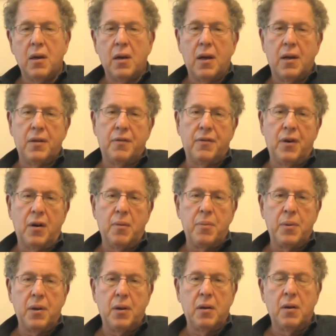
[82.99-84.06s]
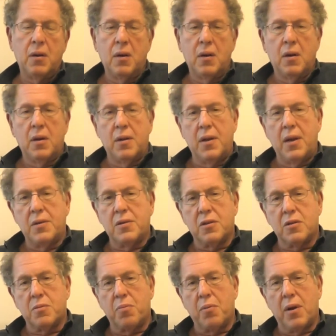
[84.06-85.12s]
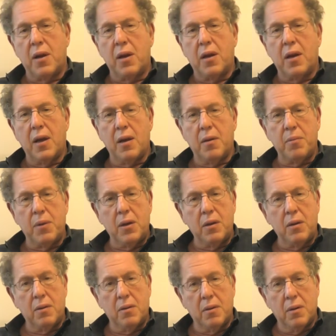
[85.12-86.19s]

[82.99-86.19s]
and developing nasal spray ketamine,